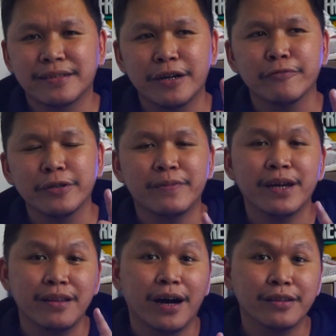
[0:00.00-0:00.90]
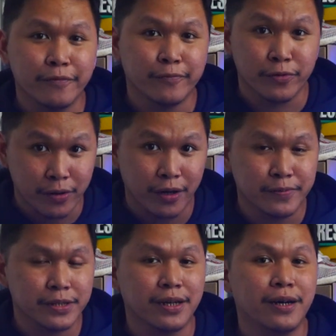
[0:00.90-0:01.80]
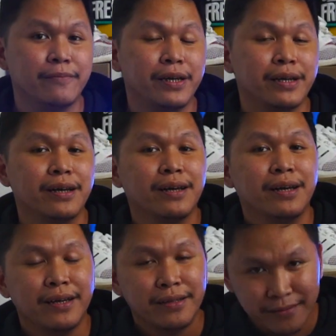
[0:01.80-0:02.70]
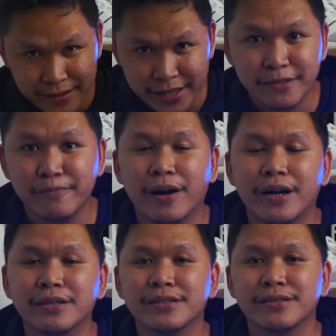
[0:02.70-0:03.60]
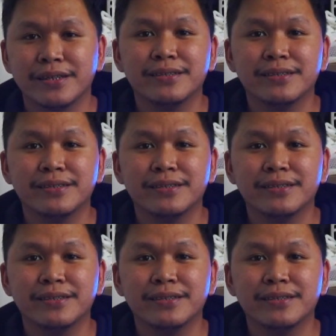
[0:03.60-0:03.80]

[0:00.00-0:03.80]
there will be a lot of drops coming this March.